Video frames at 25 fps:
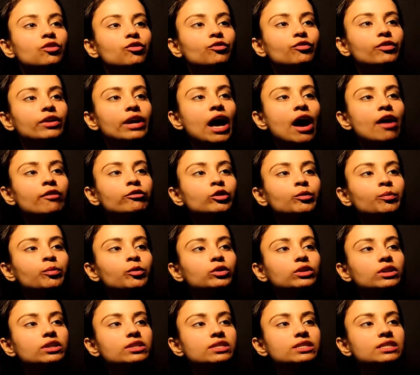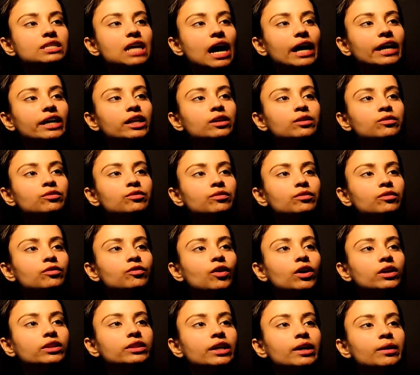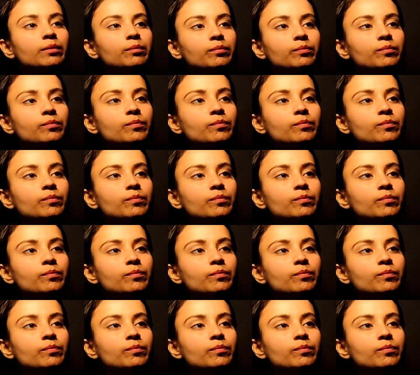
We have to put a sign for them.